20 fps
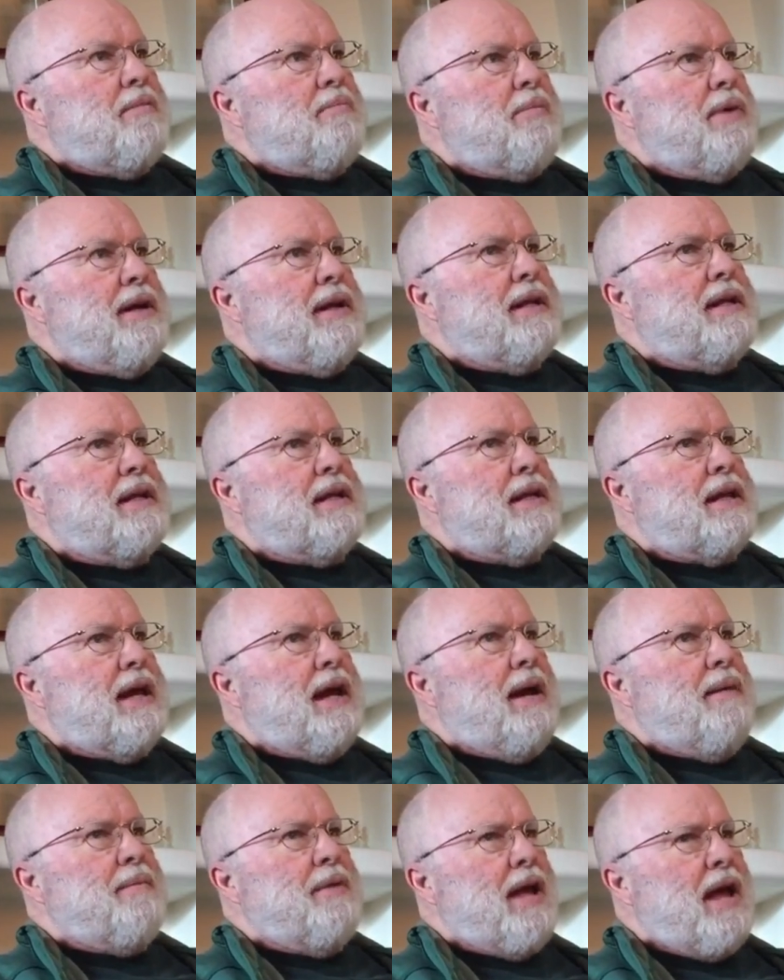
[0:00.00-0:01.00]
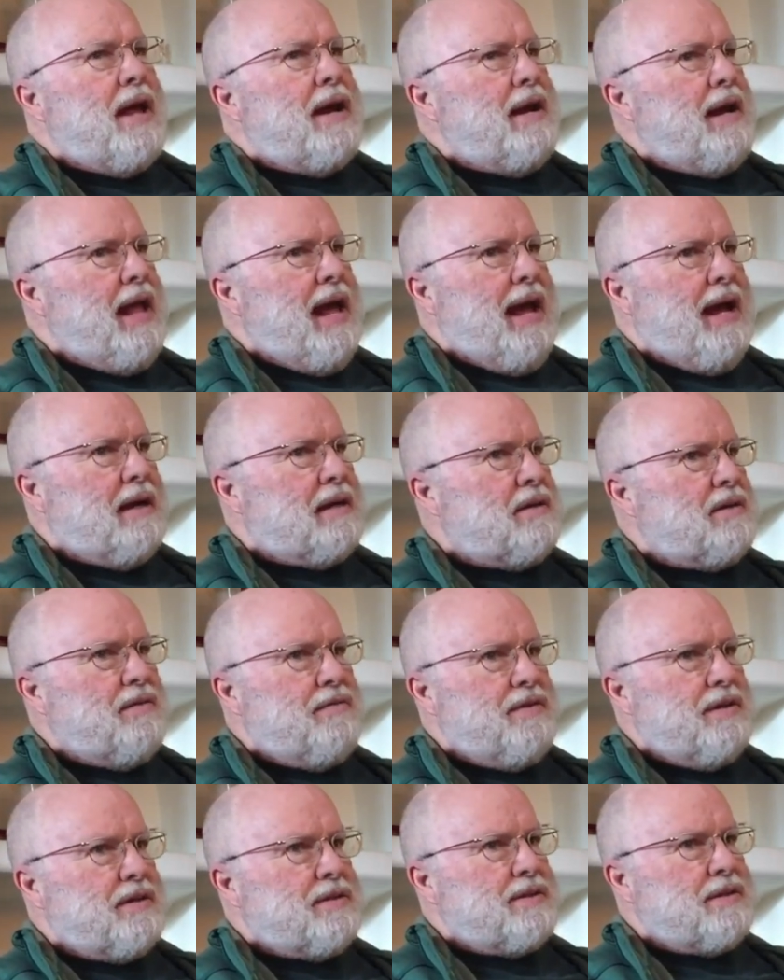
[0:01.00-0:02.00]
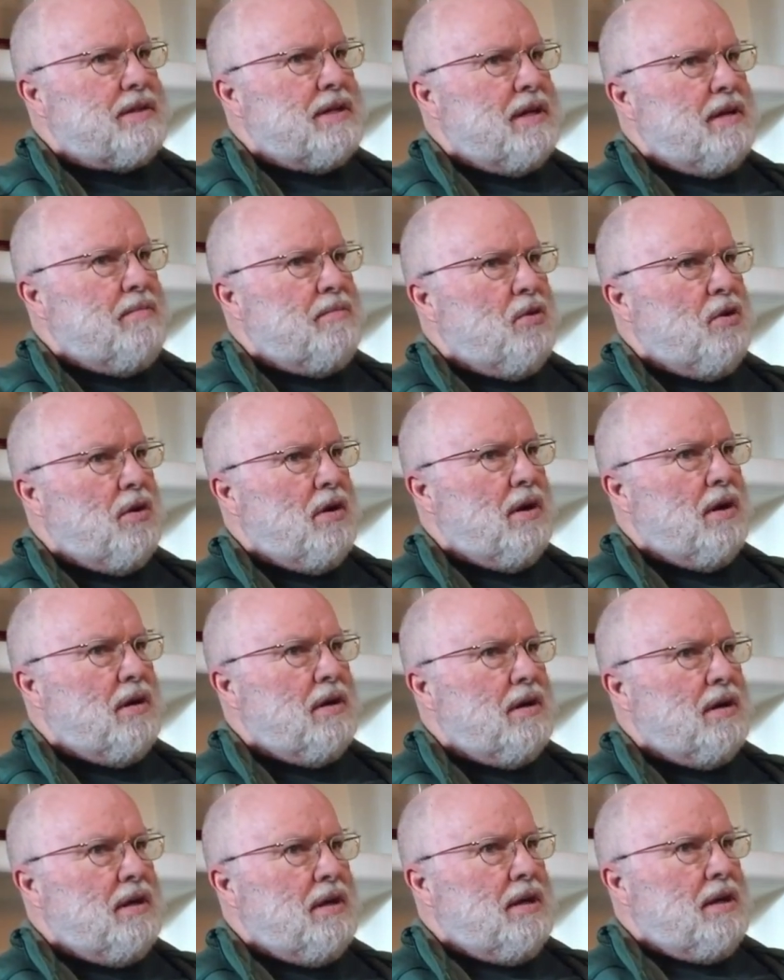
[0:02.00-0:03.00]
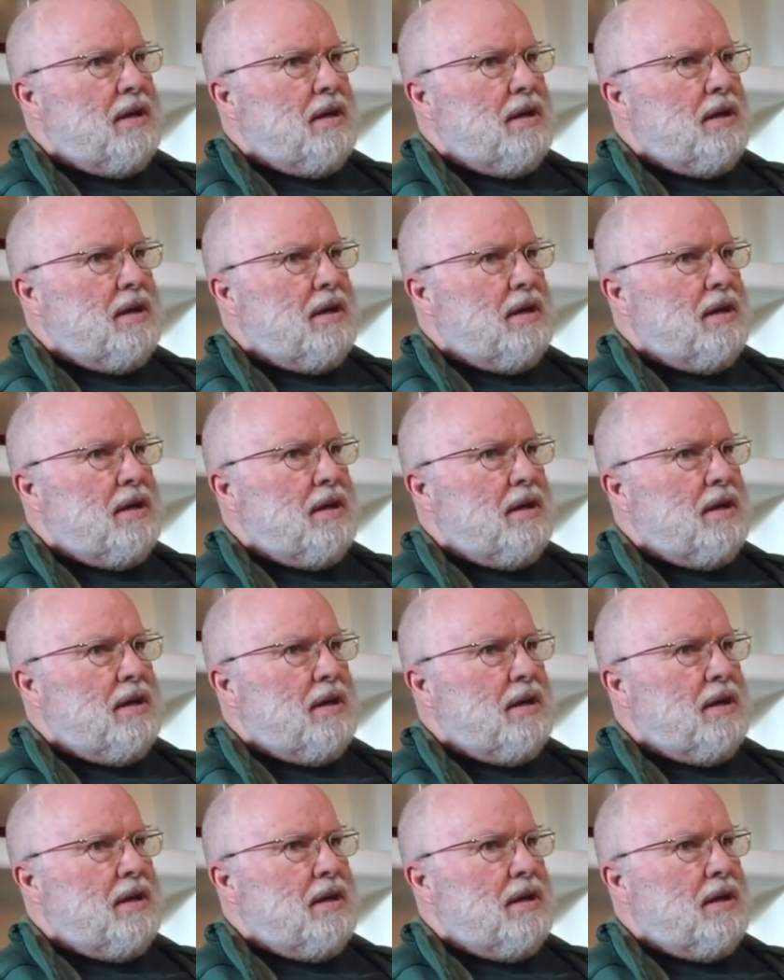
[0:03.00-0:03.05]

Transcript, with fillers: but I'm not an activist anymore. Mm-hmm.